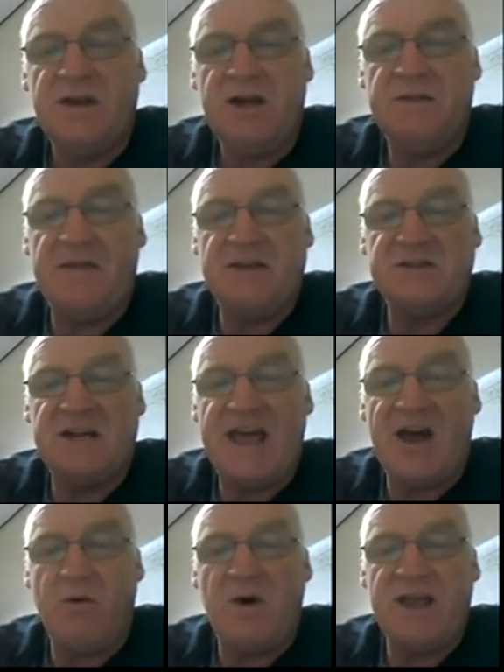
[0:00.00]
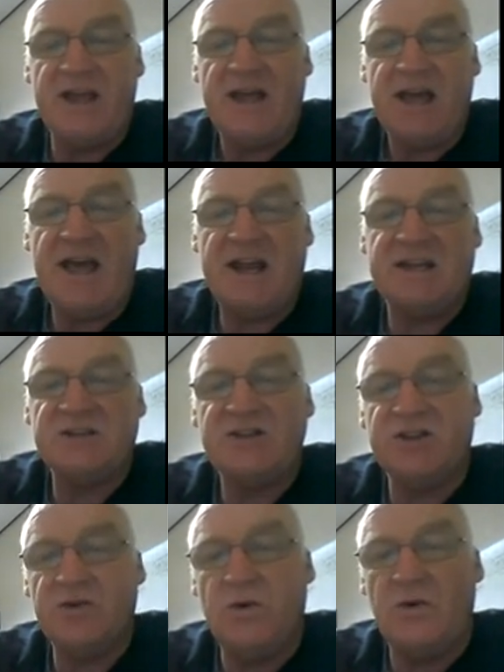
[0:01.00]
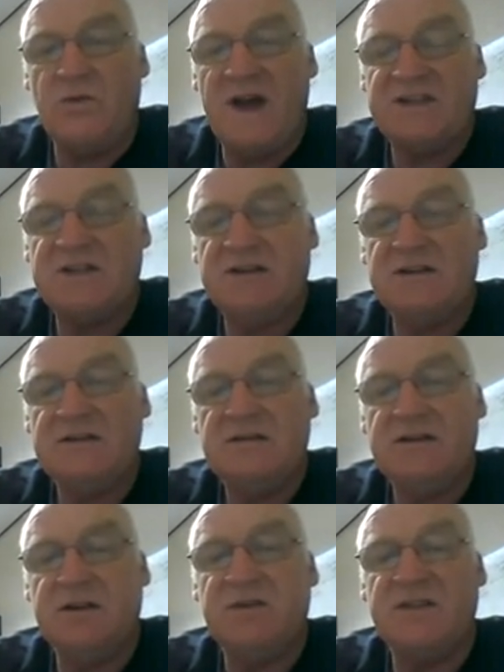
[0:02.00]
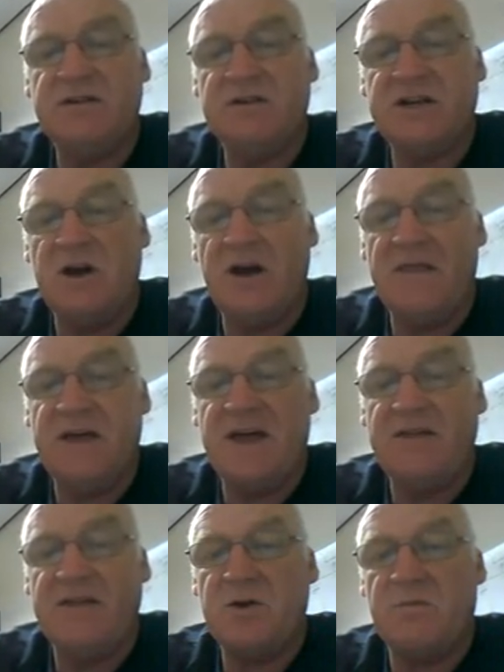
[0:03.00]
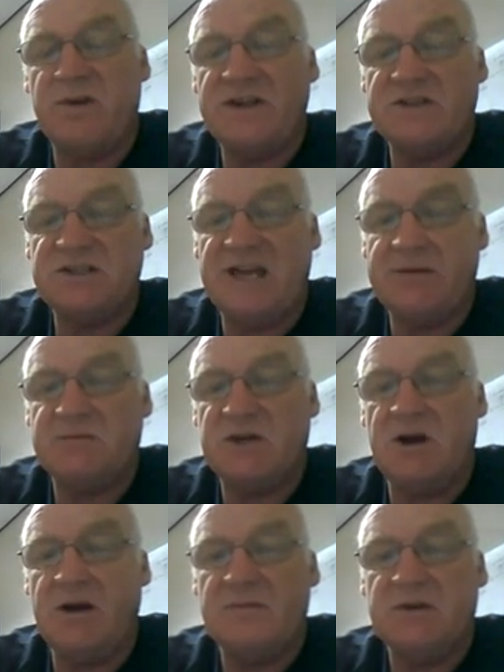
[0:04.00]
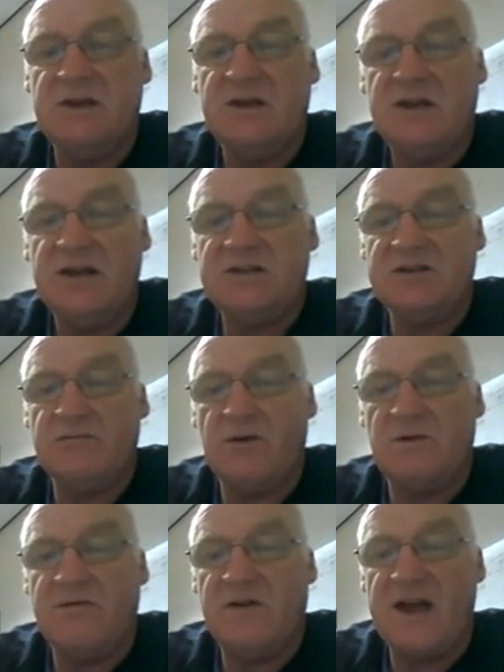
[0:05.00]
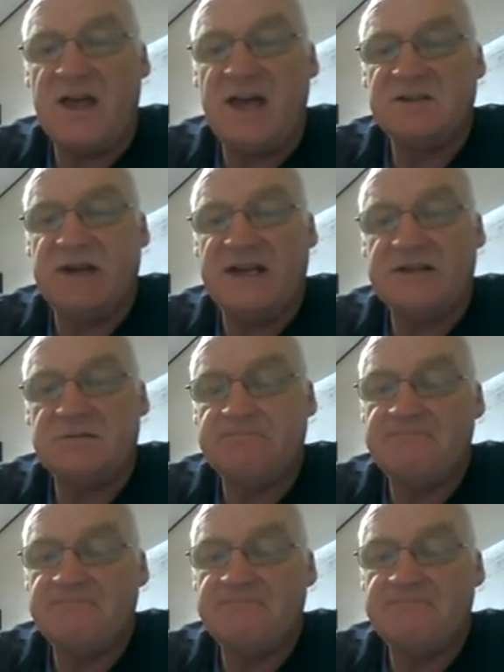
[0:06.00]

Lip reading: And then there's an airway heading to the northwest, number 39 there, that operates the same time as the Royal Flight Airspace.